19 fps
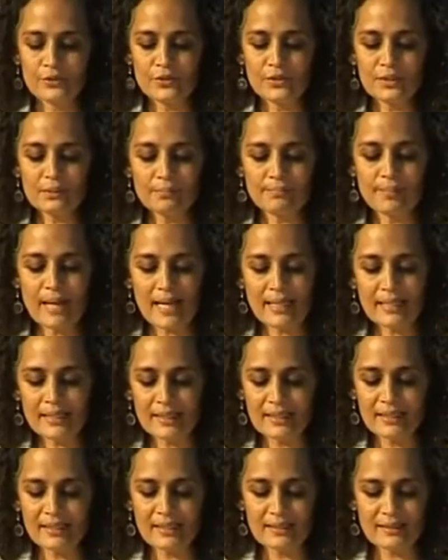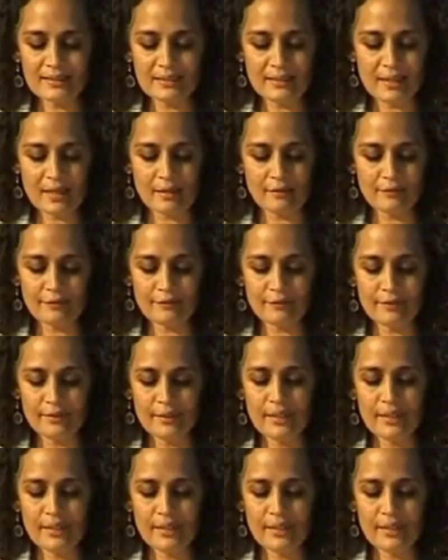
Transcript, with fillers: which isn't a bad thing in itself,